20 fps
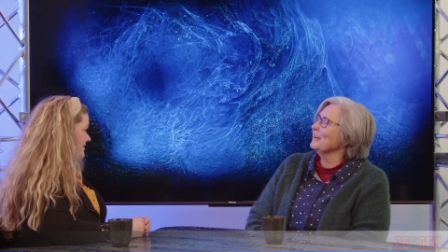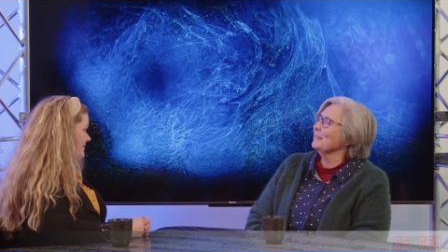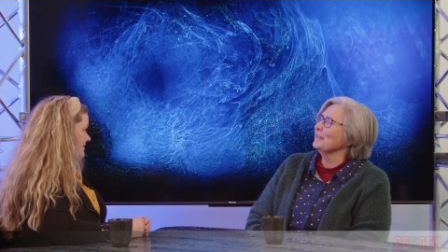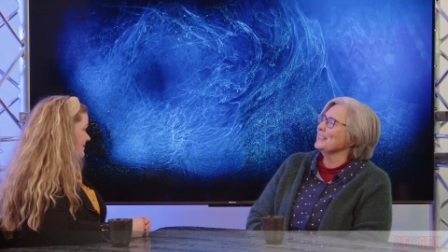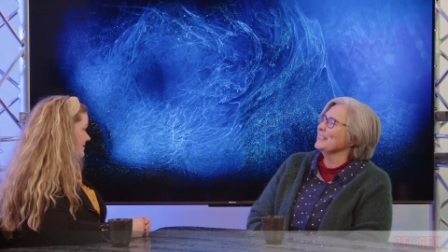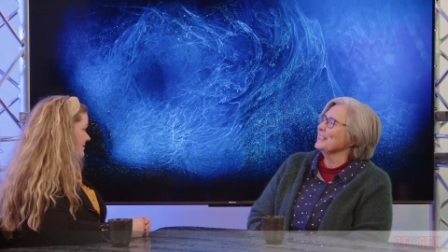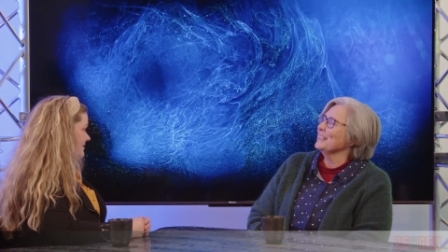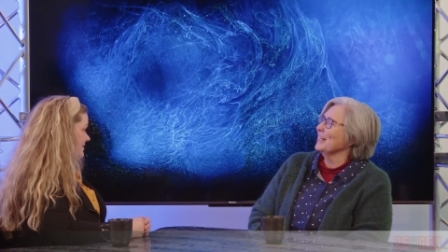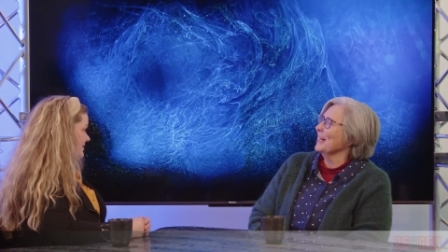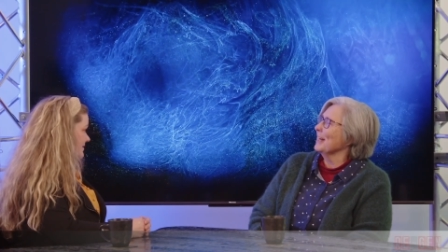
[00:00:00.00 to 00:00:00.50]
I
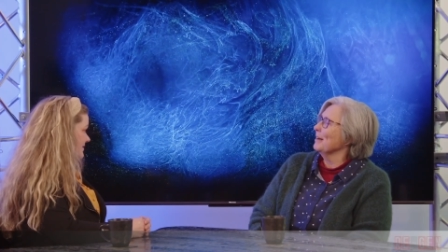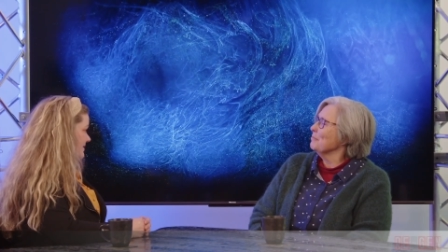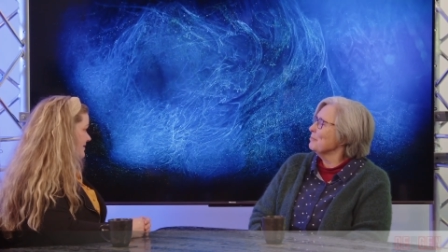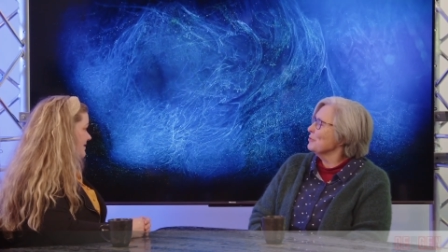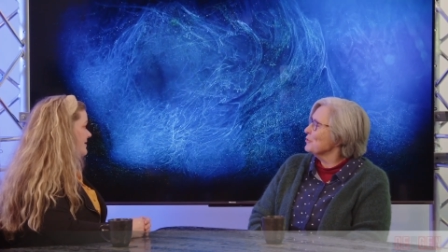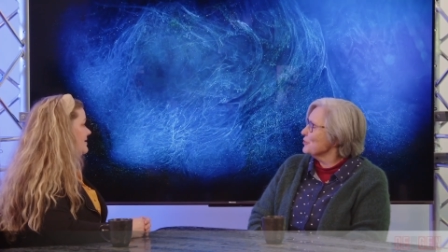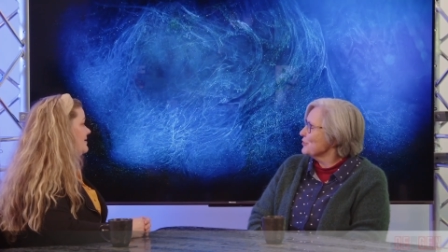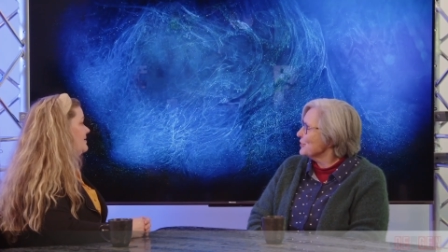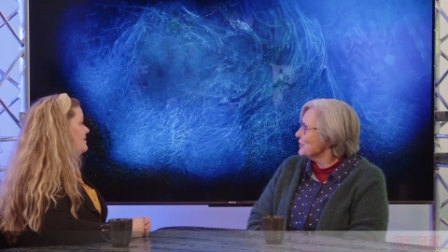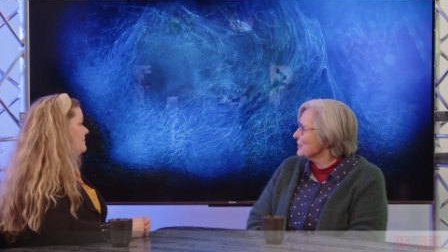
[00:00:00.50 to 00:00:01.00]
would start
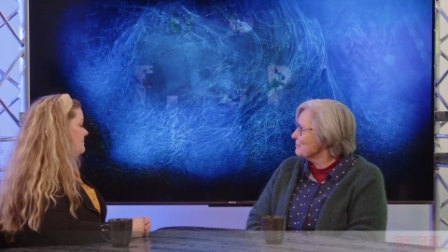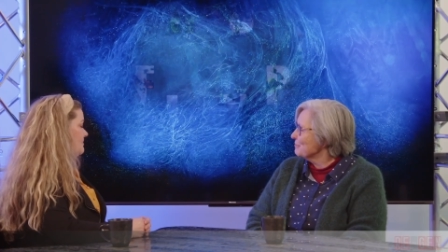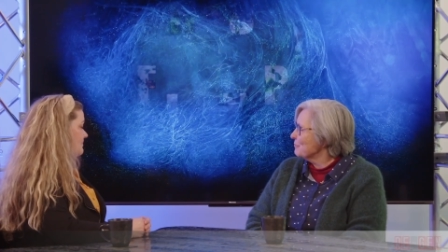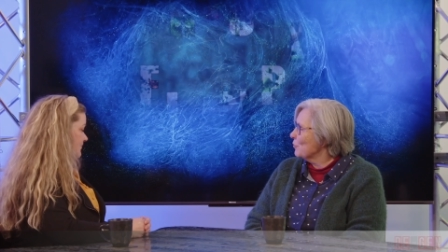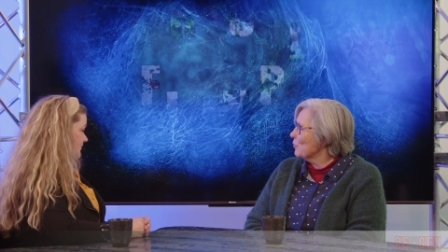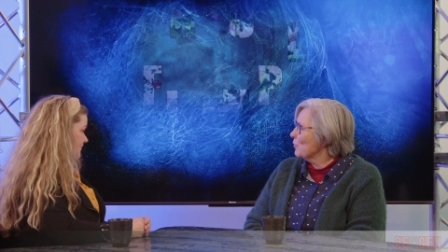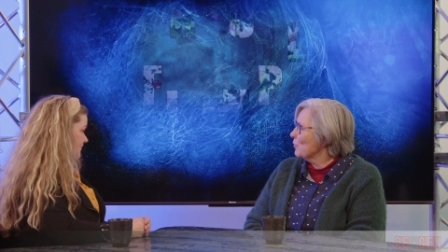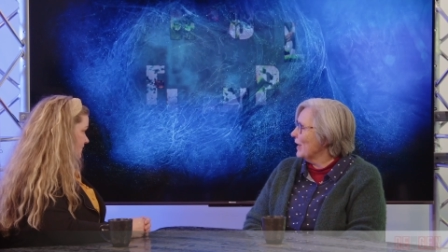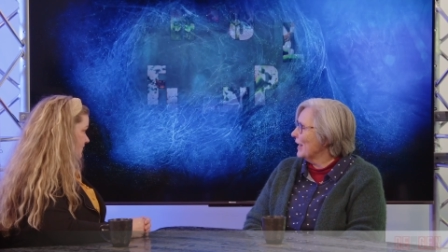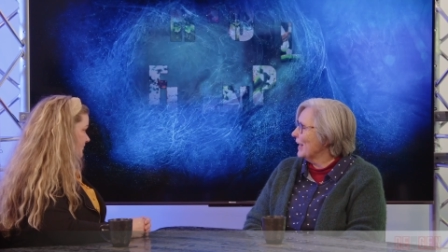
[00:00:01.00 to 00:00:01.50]
pushing them
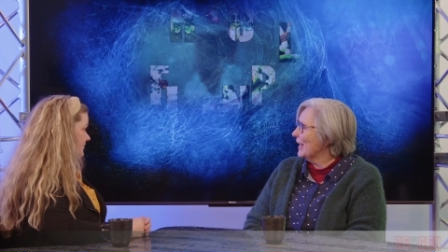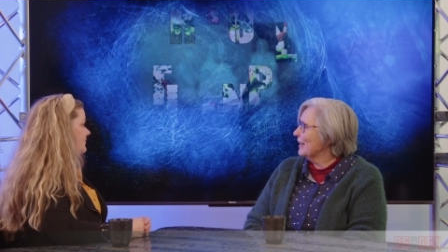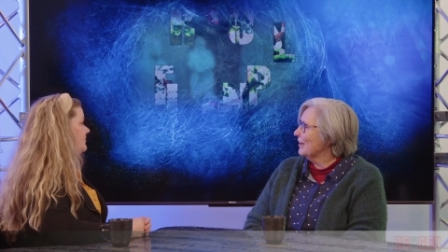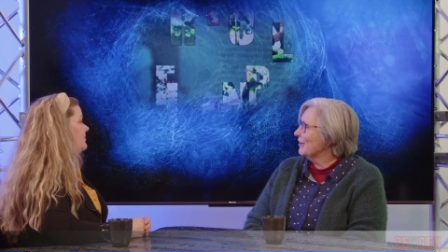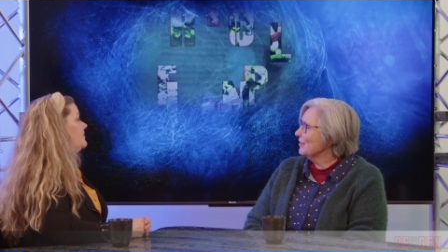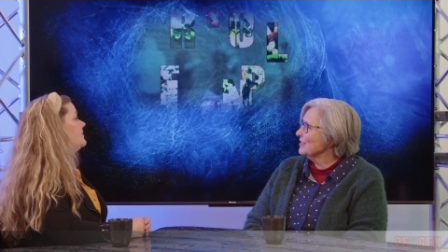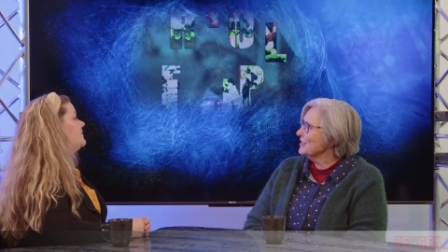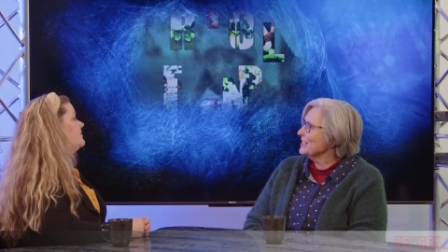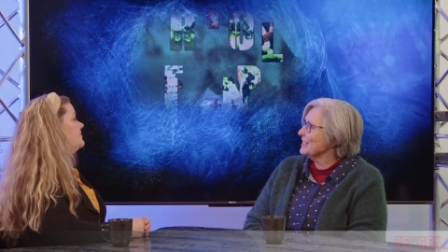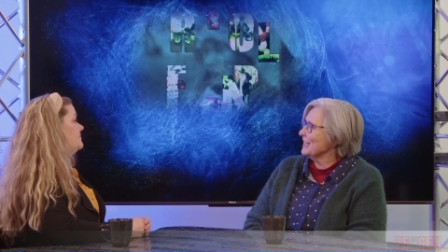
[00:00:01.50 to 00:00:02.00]
away, I
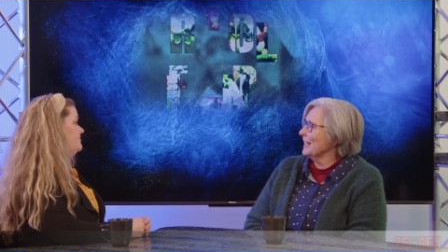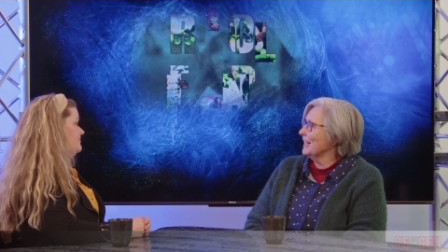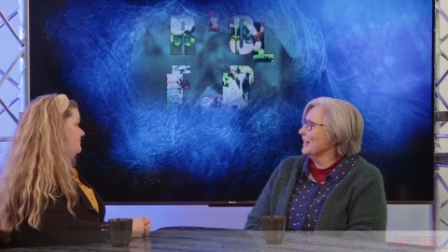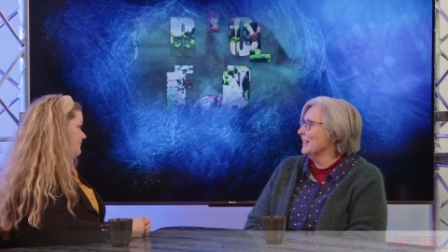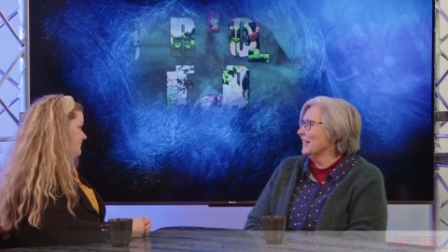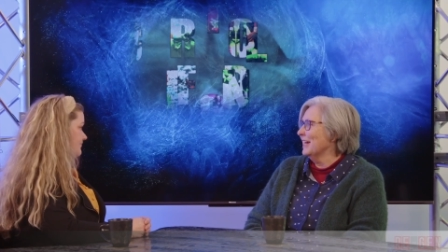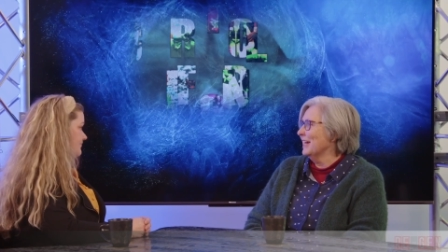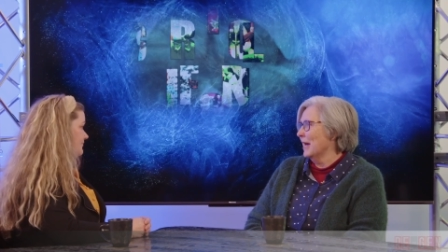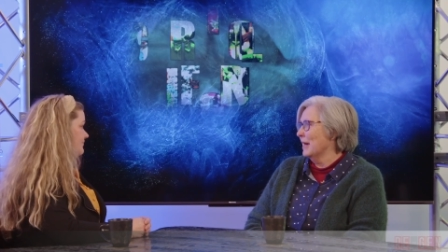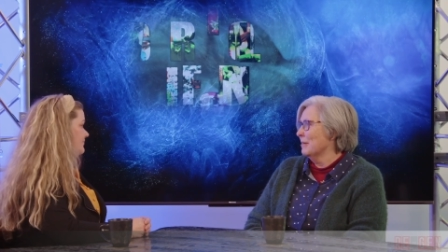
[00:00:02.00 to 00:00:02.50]
would
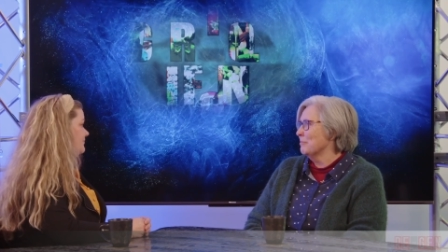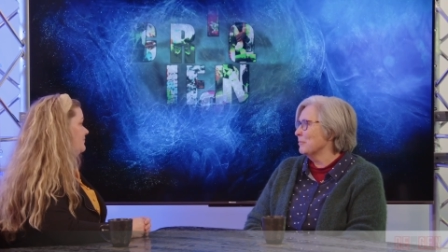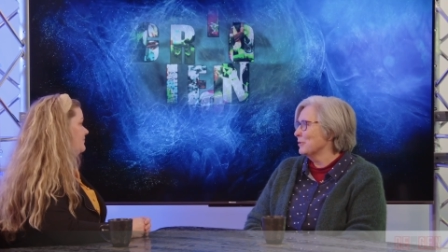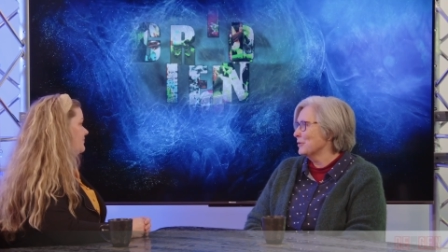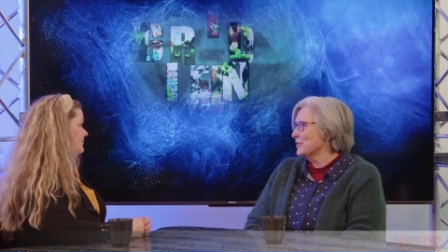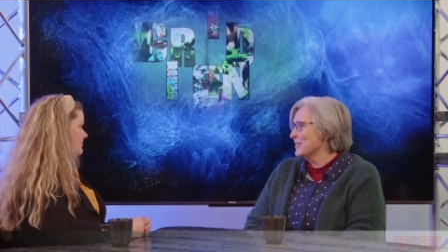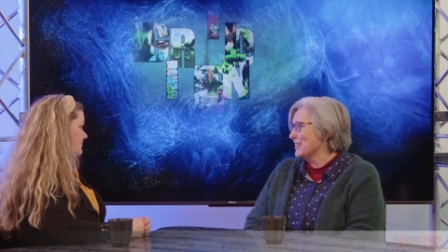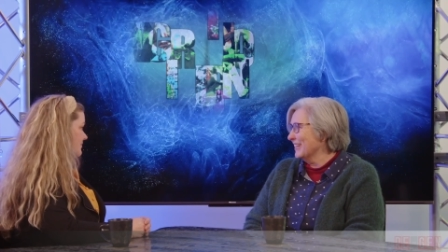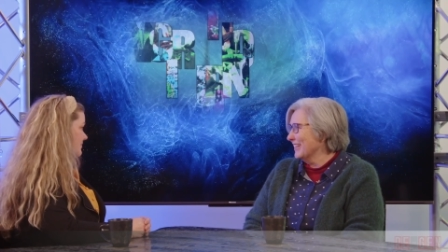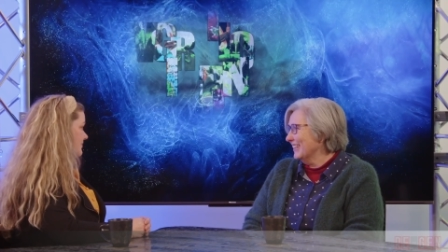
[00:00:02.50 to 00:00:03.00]
start
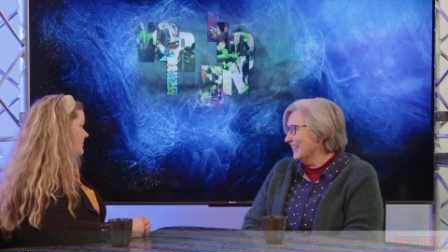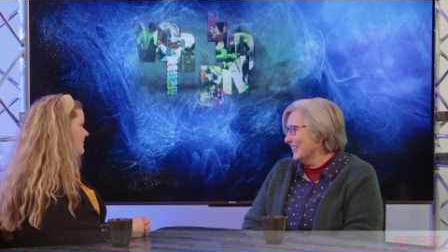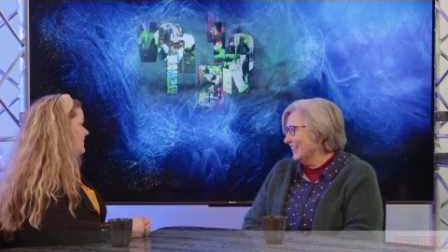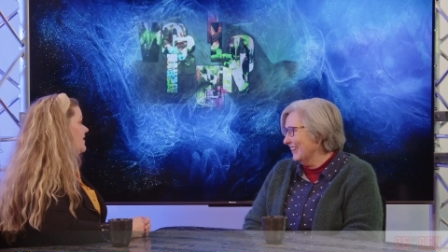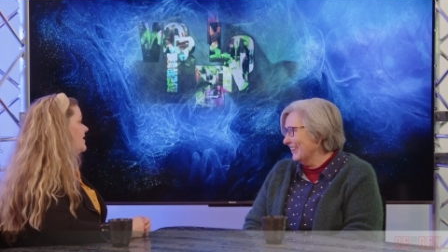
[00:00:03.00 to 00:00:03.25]
ambushing it,